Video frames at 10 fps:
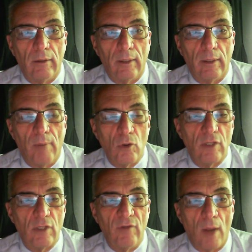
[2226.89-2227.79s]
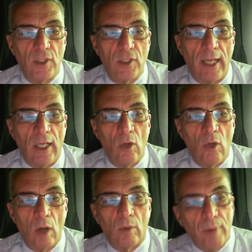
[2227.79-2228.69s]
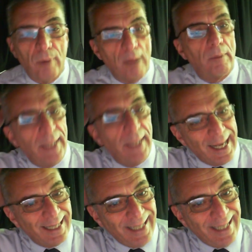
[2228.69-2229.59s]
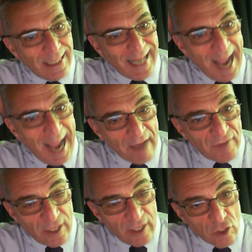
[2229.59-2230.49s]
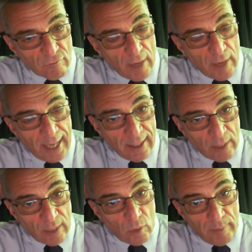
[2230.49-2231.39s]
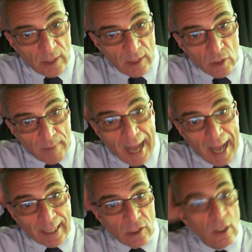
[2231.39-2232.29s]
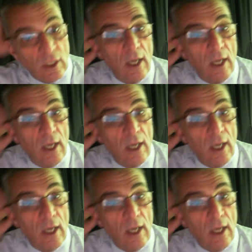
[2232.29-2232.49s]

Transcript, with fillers: most of upstate New York will probably get at least a half an inch of rain, and there will be some pockets